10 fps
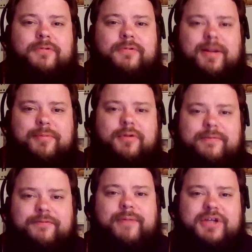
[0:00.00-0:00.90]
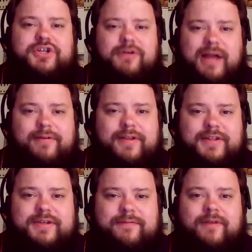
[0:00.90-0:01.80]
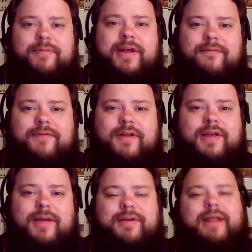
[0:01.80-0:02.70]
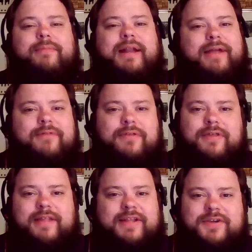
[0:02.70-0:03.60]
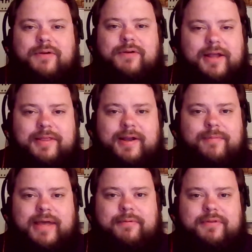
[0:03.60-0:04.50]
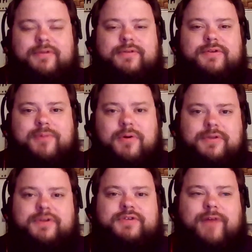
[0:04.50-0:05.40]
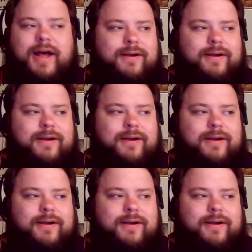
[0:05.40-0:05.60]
credible information or evidence of pedophilia, but I mean, everything that's going on there, man, with there's smoke, there's fire.